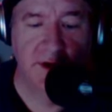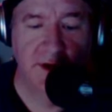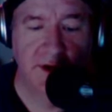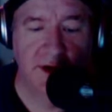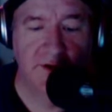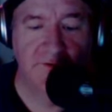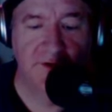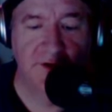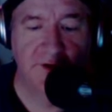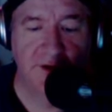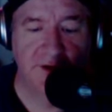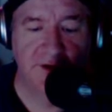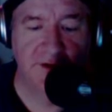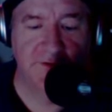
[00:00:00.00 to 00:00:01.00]
and I felt
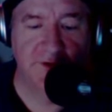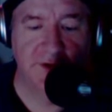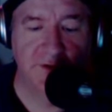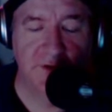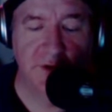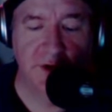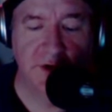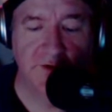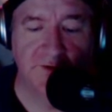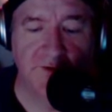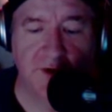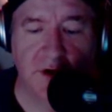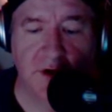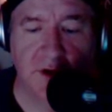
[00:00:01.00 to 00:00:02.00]
as if I was going to
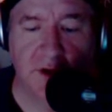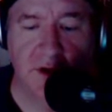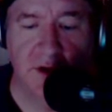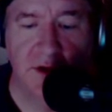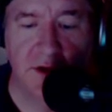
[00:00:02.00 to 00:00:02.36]
fall.